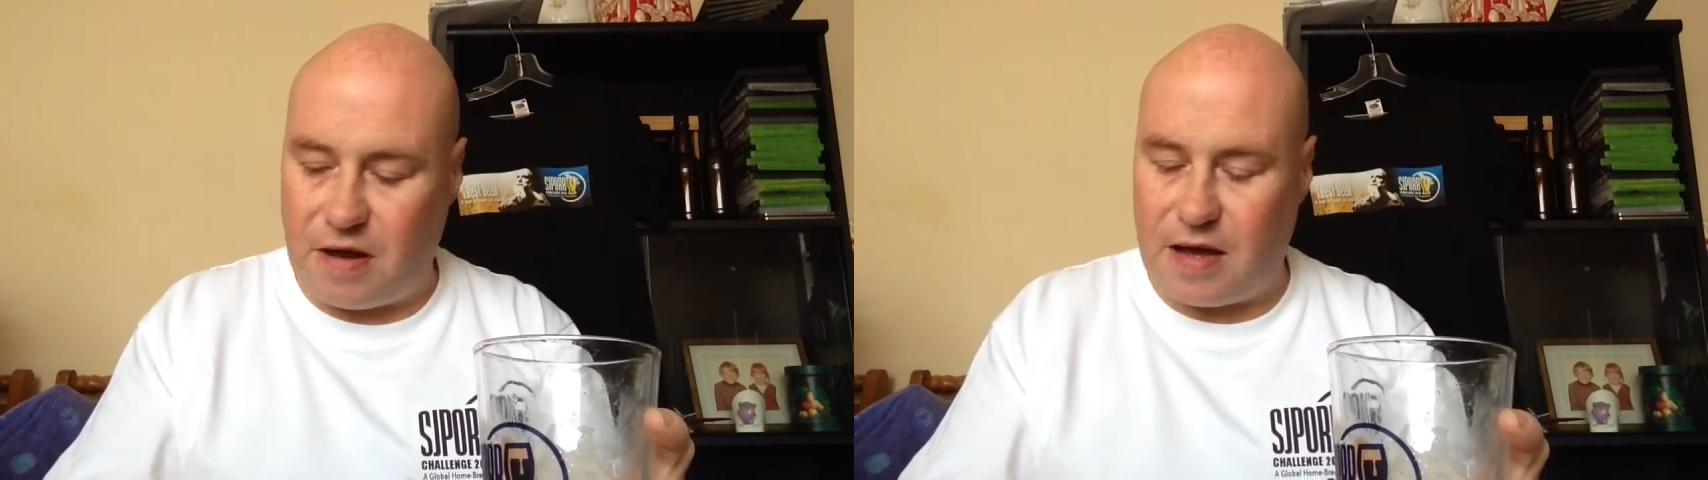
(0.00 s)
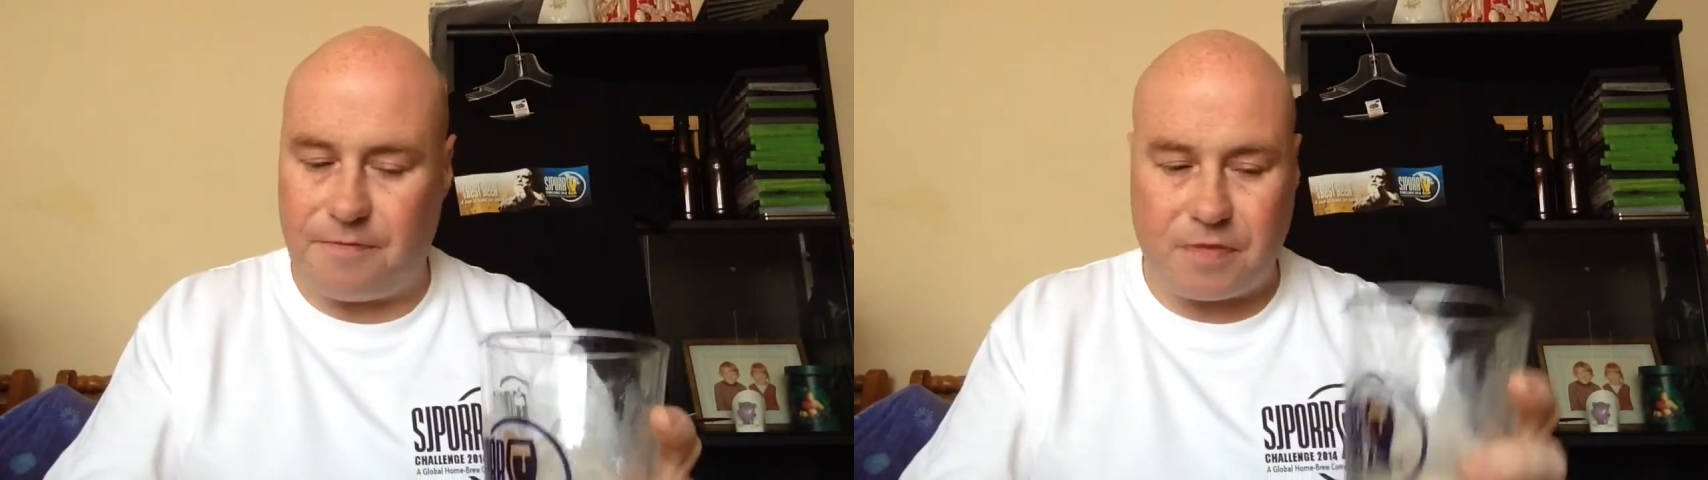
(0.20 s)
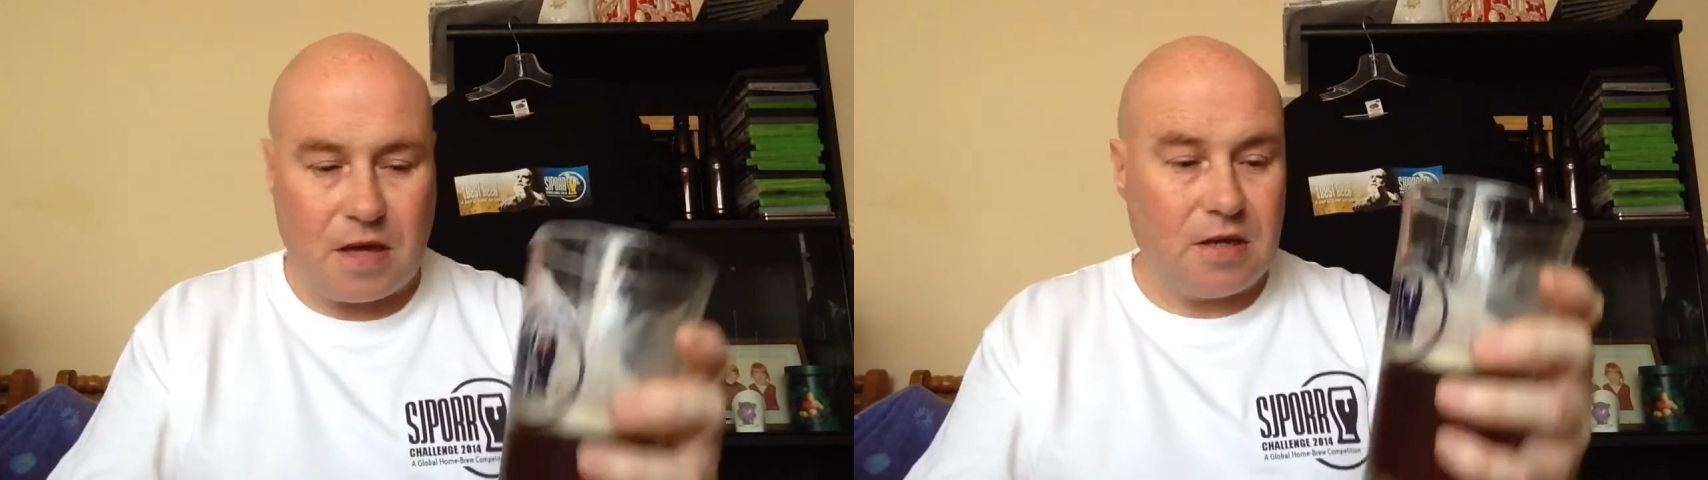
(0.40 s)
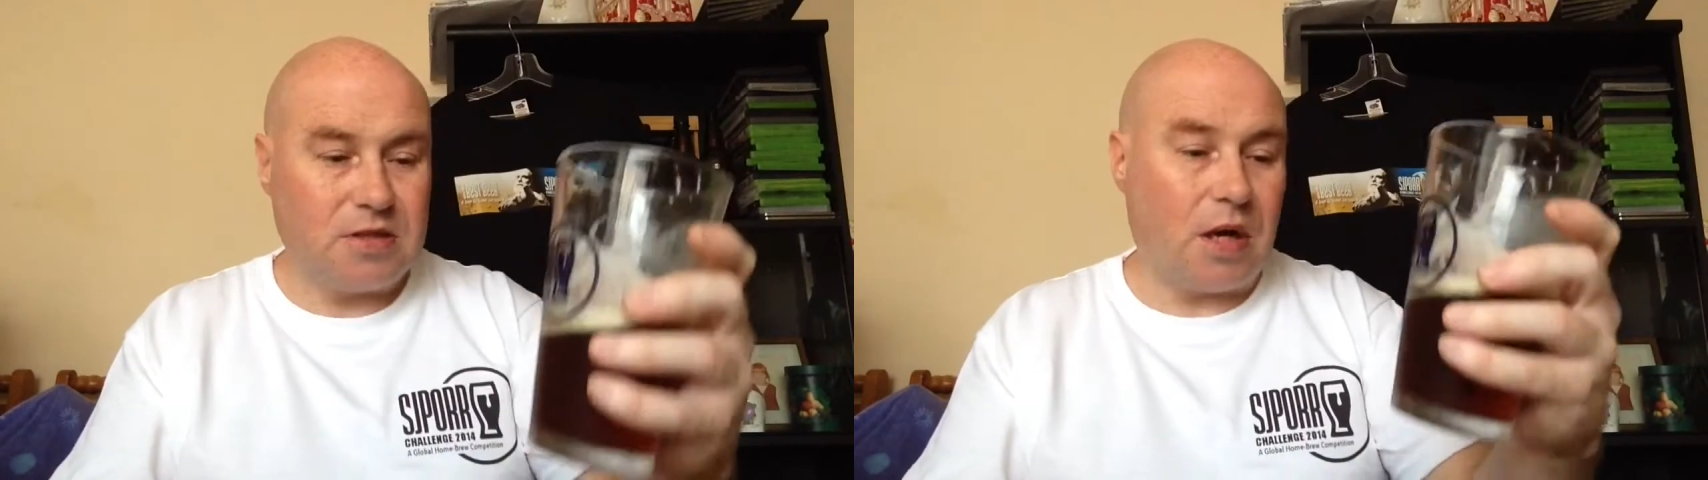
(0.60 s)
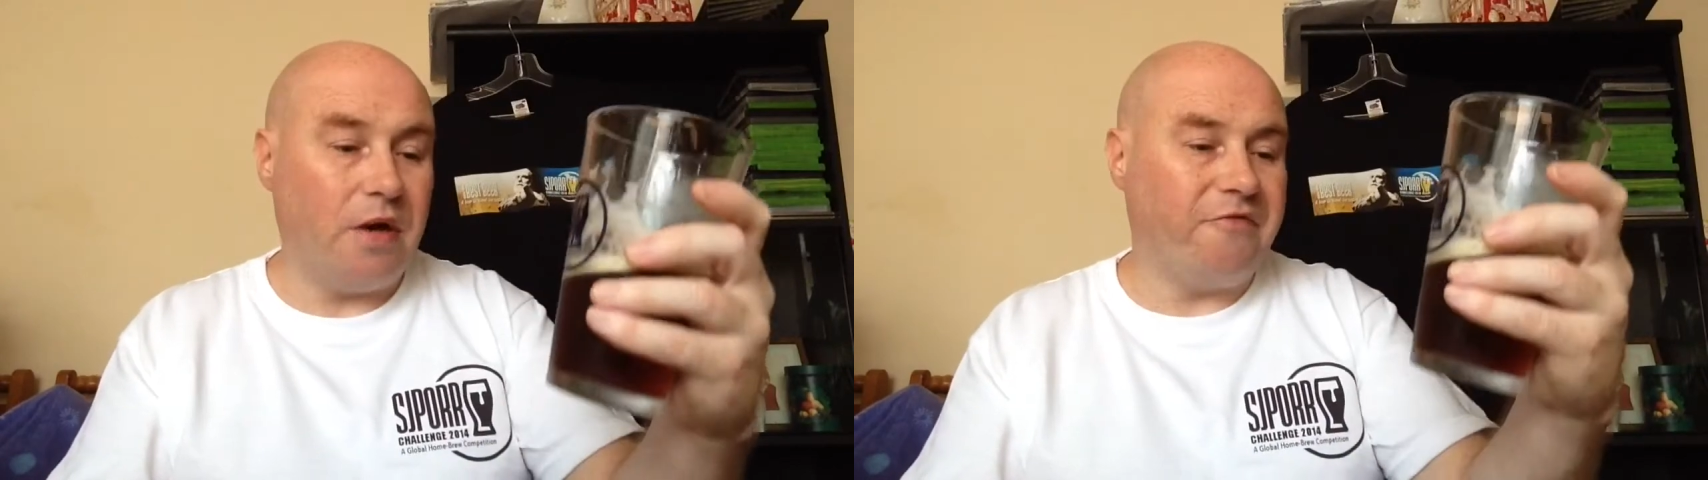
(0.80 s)
there.
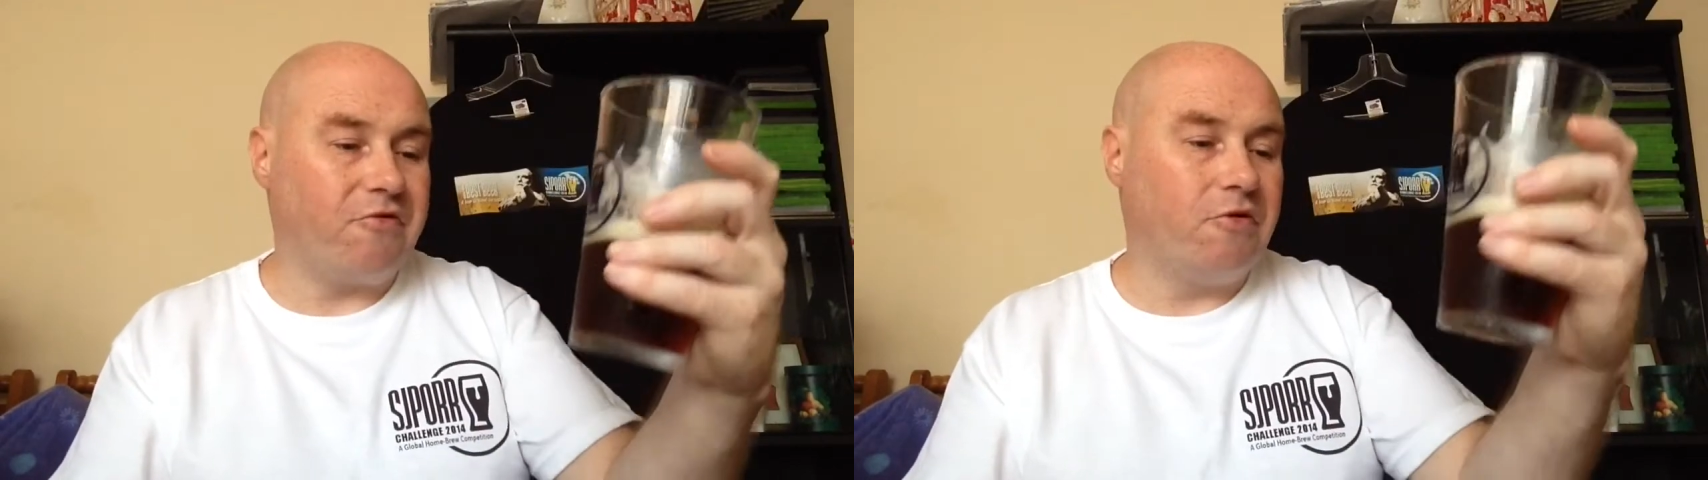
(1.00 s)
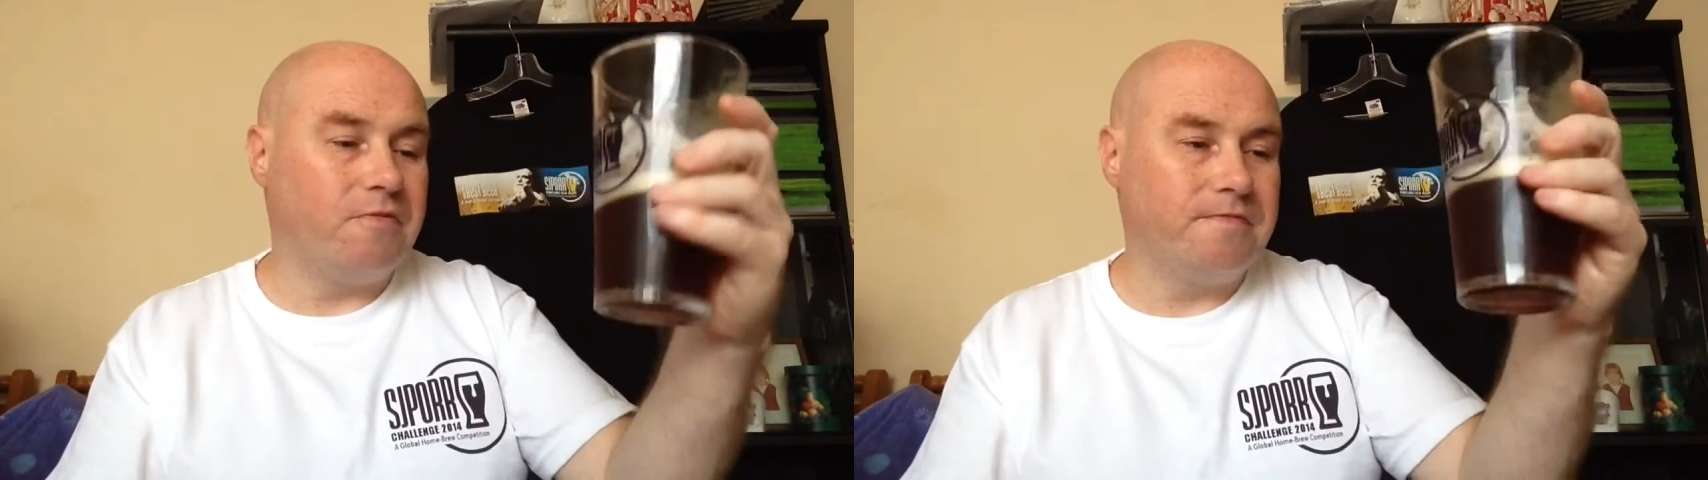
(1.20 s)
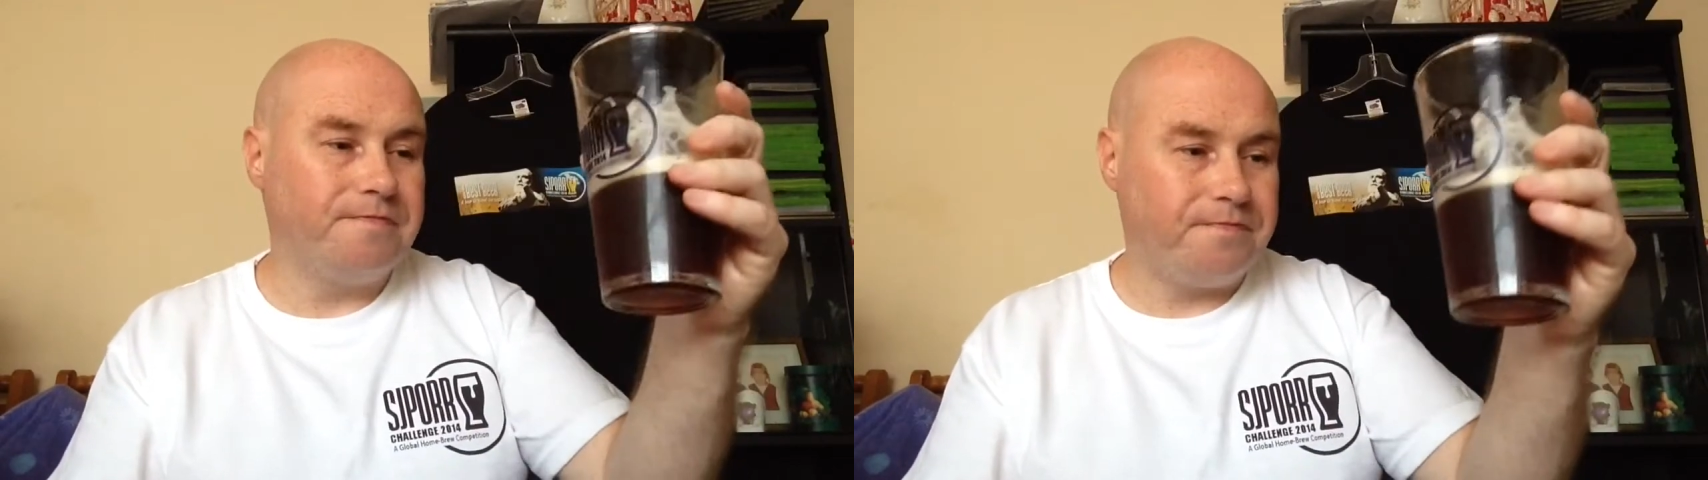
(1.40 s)
So overall,